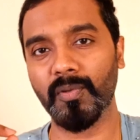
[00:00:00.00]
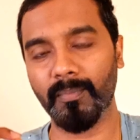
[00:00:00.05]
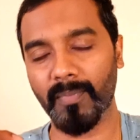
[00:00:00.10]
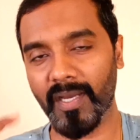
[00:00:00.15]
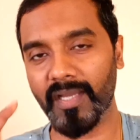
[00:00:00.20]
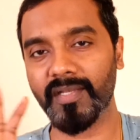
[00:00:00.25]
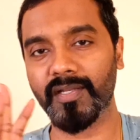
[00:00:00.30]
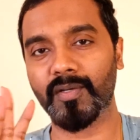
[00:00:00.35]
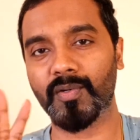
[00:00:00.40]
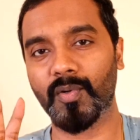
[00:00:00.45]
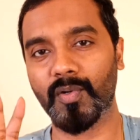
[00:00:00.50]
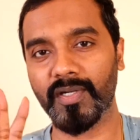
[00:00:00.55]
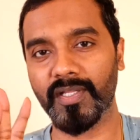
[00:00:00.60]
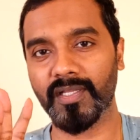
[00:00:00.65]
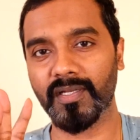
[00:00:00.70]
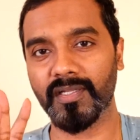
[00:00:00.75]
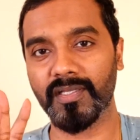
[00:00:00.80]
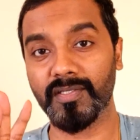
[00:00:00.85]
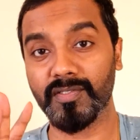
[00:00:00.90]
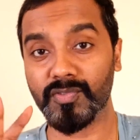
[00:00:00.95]
your mind
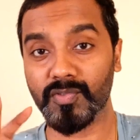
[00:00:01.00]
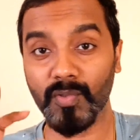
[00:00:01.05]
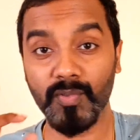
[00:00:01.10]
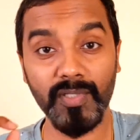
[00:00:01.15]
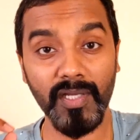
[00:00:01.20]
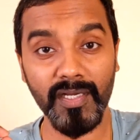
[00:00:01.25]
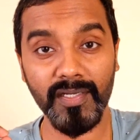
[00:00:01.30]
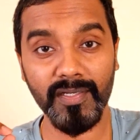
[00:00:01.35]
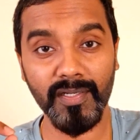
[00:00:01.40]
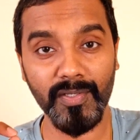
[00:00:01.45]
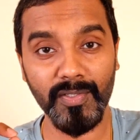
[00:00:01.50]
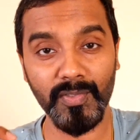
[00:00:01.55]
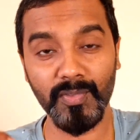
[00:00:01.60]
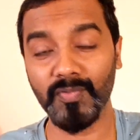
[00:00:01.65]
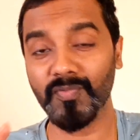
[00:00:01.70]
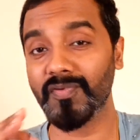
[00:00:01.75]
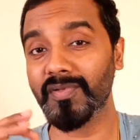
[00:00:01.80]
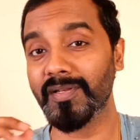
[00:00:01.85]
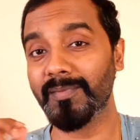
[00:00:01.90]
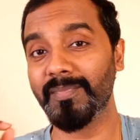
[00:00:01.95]
accordingly so that
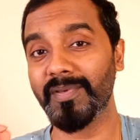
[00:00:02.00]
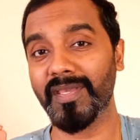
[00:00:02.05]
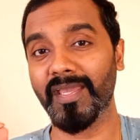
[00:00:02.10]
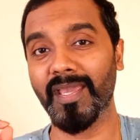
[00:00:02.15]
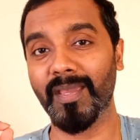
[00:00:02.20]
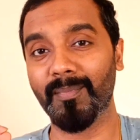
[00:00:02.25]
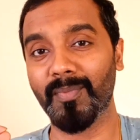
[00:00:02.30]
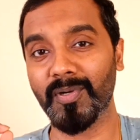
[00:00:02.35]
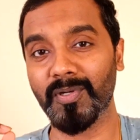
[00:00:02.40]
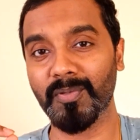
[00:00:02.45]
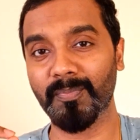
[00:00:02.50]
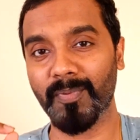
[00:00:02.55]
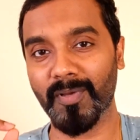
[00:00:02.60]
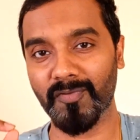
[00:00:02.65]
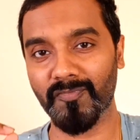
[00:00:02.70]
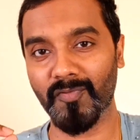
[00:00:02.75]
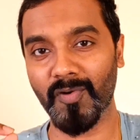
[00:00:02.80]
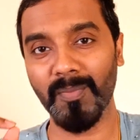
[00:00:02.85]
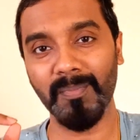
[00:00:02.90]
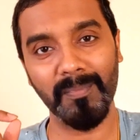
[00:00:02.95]
you will be able to
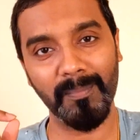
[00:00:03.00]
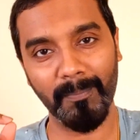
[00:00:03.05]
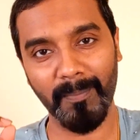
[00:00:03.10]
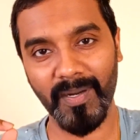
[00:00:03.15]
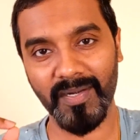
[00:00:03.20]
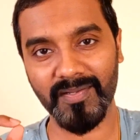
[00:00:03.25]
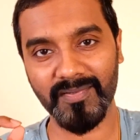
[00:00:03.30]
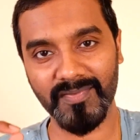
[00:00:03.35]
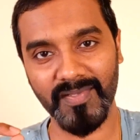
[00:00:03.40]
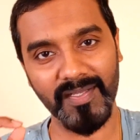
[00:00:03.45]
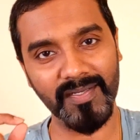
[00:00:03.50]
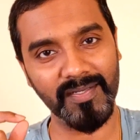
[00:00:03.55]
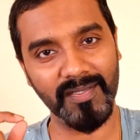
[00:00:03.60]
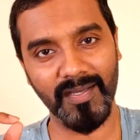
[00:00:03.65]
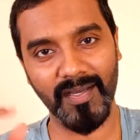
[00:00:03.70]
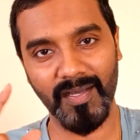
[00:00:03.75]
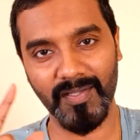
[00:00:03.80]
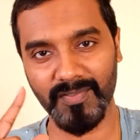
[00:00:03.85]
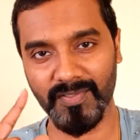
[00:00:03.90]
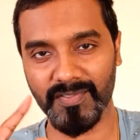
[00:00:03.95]
perform better than
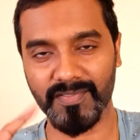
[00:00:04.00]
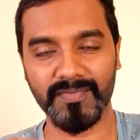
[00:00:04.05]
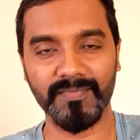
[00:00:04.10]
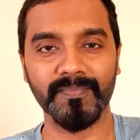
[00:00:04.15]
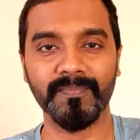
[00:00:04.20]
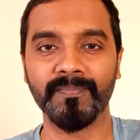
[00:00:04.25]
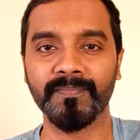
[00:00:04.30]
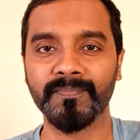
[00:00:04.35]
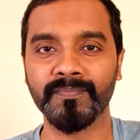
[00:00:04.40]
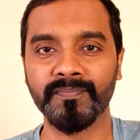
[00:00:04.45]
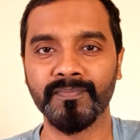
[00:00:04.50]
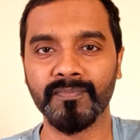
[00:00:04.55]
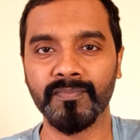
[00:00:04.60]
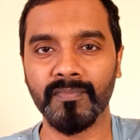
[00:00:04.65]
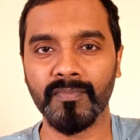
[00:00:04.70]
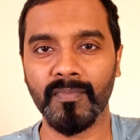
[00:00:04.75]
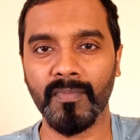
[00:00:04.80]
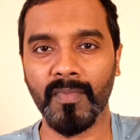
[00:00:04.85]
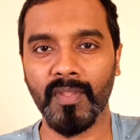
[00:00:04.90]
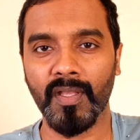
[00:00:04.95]
others.
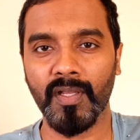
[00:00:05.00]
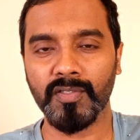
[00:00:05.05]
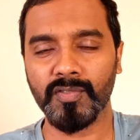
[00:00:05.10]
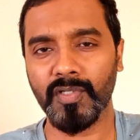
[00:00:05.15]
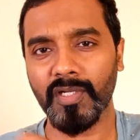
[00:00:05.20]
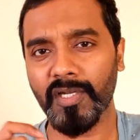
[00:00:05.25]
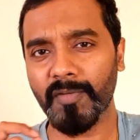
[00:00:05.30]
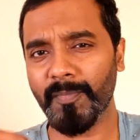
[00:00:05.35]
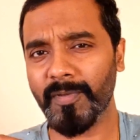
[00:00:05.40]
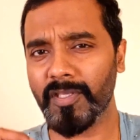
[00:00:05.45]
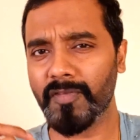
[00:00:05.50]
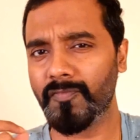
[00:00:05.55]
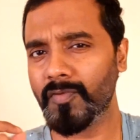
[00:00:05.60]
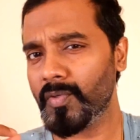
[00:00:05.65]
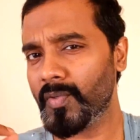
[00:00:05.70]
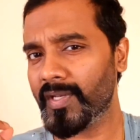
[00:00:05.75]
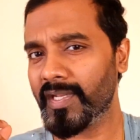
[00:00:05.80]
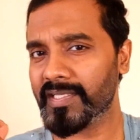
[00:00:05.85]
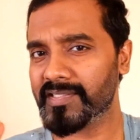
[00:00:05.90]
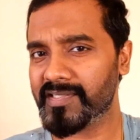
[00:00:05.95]
So let me give
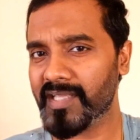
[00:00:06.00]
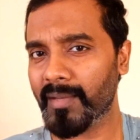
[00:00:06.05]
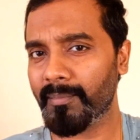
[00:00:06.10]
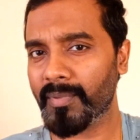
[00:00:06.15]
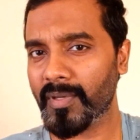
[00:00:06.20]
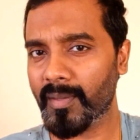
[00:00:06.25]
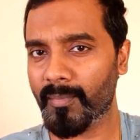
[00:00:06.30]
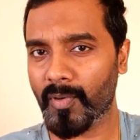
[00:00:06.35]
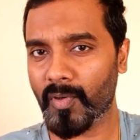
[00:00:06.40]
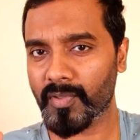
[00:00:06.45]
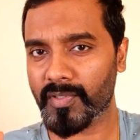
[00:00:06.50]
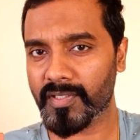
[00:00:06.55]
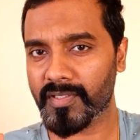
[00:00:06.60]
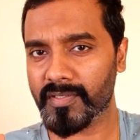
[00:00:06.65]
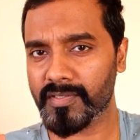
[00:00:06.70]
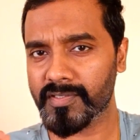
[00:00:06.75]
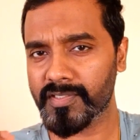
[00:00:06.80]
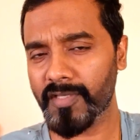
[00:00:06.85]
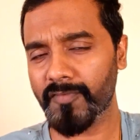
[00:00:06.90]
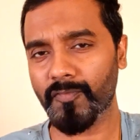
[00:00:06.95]
you an example about
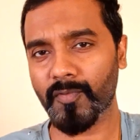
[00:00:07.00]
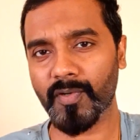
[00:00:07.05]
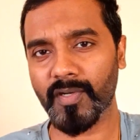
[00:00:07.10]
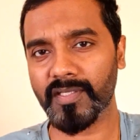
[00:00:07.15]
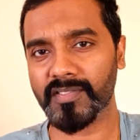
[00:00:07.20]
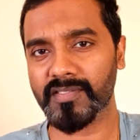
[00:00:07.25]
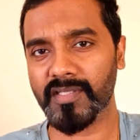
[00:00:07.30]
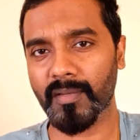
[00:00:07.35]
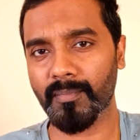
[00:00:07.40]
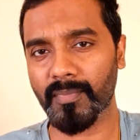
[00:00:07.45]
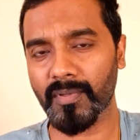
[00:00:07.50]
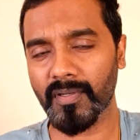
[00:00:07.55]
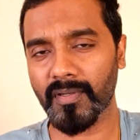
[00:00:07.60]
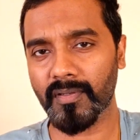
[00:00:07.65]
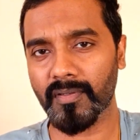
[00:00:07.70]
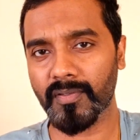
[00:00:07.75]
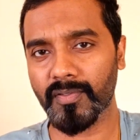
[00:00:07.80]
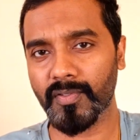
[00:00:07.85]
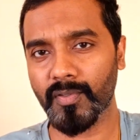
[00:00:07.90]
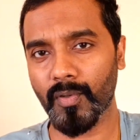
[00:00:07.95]
it. Say for an example,
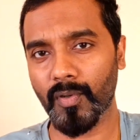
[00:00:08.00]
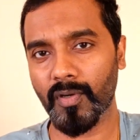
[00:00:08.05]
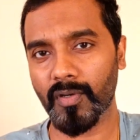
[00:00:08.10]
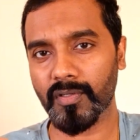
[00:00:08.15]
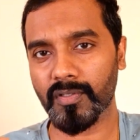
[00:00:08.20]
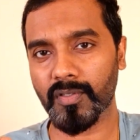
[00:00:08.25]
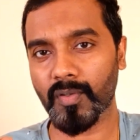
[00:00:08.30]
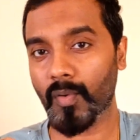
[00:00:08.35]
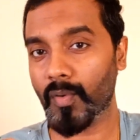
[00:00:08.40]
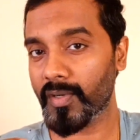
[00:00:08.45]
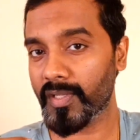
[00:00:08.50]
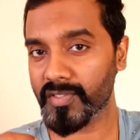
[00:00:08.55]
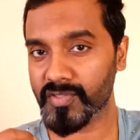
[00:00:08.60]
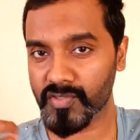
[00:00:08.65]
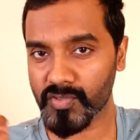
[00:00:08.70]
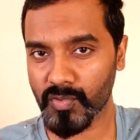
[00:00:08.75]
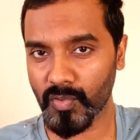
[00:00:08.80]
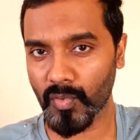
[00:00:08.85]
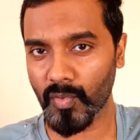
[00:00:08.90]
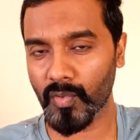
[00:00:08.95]
your
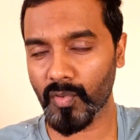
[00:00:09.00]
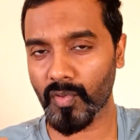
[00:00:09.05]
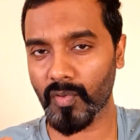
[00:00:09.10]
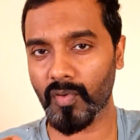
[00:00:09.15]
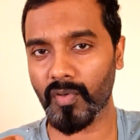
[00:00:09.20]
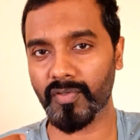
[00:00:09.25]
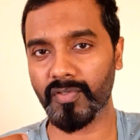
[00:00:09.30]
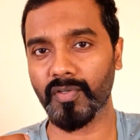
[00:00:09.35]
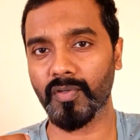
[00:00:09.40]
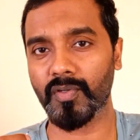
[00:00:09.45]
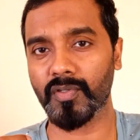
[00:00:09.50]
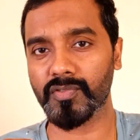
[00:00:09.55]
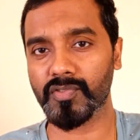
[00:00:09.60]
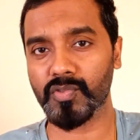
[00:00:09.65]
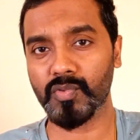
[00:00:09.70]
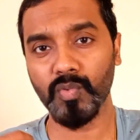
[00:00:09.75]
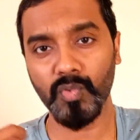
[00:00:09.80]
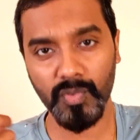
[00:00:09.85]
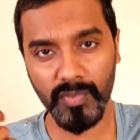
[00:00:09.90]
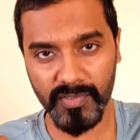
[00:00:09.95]
college score or your
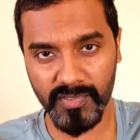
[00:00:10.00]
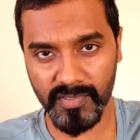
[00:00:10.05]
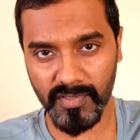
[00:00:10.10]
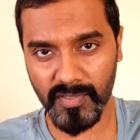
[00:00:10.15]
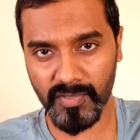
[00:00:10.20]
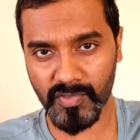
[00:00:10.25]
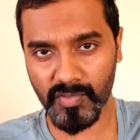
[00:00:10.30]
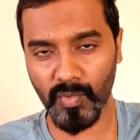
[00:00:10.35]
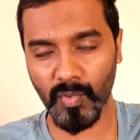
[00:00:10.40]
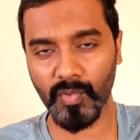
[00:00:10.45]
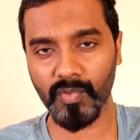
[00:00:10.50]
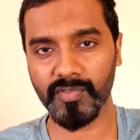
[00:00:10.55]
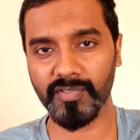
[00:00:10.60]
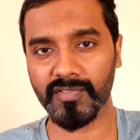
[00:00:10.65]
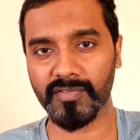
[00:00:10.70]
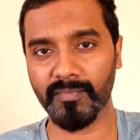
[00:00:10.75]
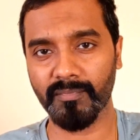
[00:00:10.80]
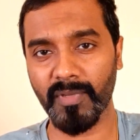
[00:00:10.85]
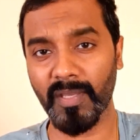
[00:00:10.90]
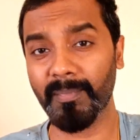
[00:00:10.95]
school's
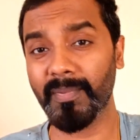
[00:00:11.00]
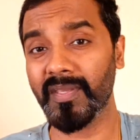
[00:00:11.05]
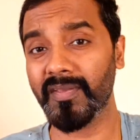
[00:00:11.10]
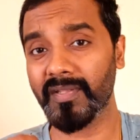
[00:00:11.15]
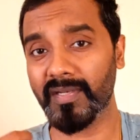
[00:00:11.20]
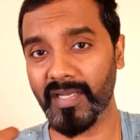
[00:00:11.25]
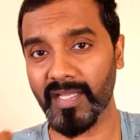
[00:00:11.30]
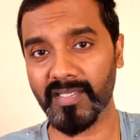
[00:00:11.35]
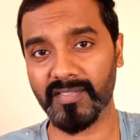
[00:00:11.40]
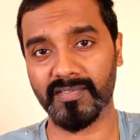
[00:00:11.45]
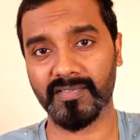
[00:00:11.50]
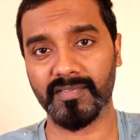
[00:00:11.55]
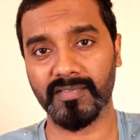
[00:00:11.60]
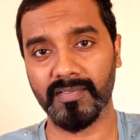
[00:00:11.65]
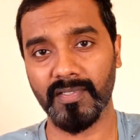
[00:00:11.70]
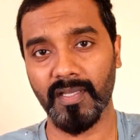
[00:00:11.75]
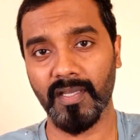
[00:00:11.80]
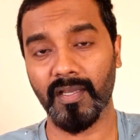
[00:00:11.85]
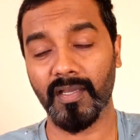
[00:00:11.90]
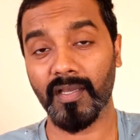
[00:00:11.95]
scores may be
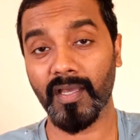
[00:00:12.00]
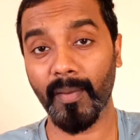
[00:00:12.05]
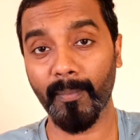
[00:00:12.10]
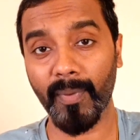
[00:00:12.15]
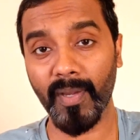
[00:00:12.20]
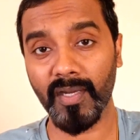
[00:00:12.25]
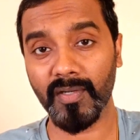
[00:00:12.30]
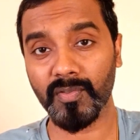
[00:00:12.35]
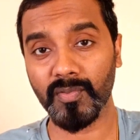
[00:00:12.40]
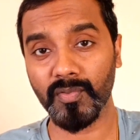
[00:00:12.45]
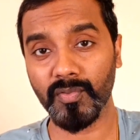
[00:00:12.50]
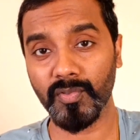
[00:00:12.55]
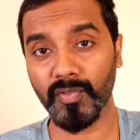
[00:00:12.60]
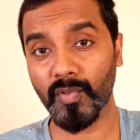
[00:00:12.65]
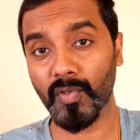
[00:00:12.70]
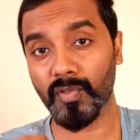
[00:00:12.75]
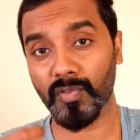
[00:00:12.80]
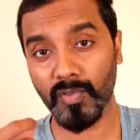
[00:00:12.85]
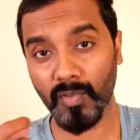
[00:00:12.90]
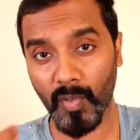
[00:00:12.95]
less compared to
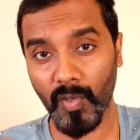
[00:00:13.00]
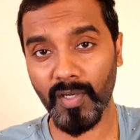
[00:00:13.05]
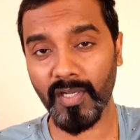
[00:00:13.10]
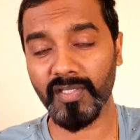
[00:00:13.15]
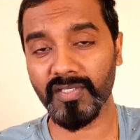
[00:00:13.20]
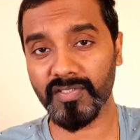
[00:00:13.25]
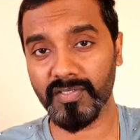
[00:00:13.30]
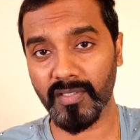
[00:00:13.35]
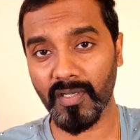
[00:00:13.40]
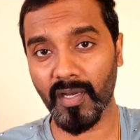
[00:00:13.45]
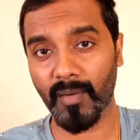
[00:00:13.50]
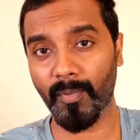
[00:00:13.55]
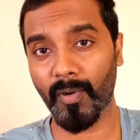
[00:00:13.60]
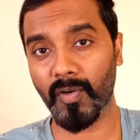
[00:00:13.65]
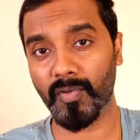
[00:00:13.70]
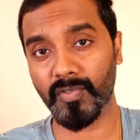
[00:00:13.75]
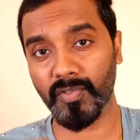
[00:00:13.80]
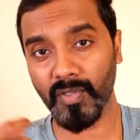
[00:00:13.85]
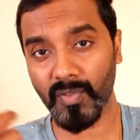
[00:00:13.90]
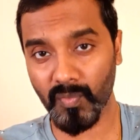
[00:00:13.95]
your knowledge
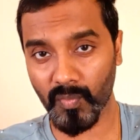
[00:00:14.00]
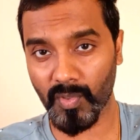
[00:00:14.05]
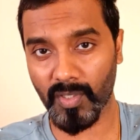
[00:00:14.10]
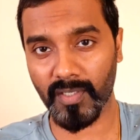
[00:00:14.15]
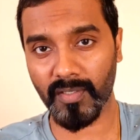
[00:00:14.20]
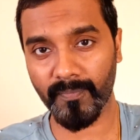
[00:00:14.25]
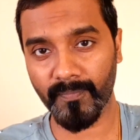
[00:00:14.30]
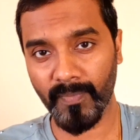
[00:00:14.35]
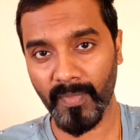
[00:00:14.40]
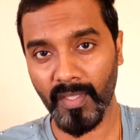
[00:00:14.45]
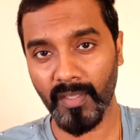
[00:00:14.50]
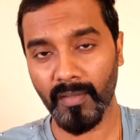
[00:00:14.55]
about your work.